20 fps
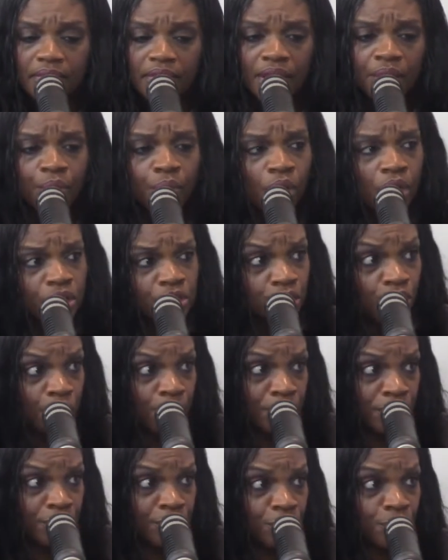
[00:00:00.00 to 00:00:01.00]
And we're also
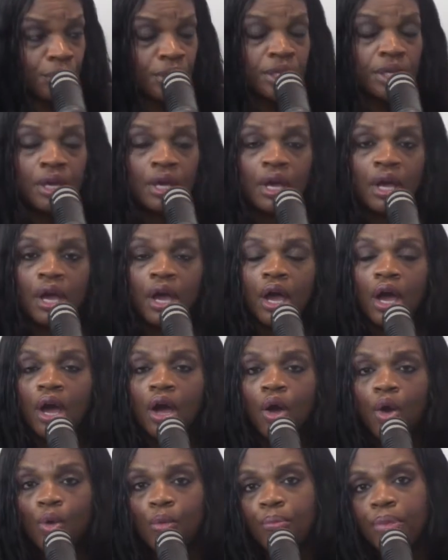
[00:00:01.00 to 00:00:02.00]
going to be doing
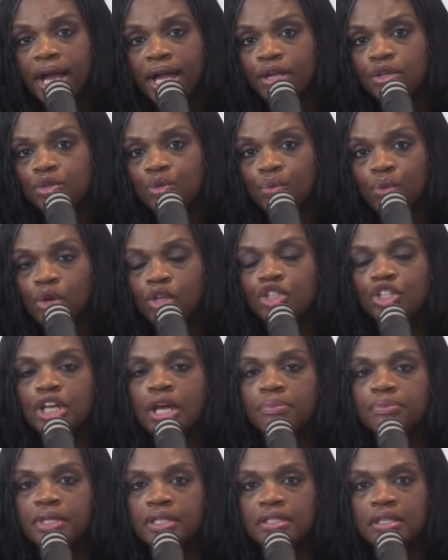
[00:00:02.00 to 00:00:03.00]
a home buyers
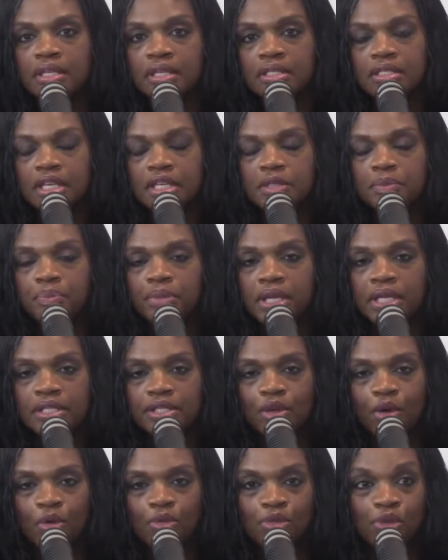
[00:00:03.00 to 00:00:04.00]
workshop that's going to take
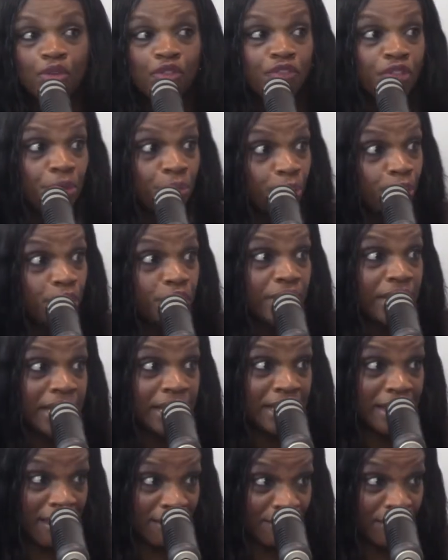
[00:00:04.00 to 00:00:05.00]
place on November the
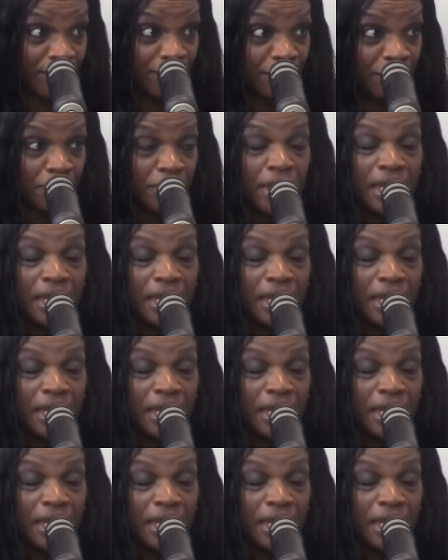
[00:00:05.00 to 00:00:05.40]
eleventh.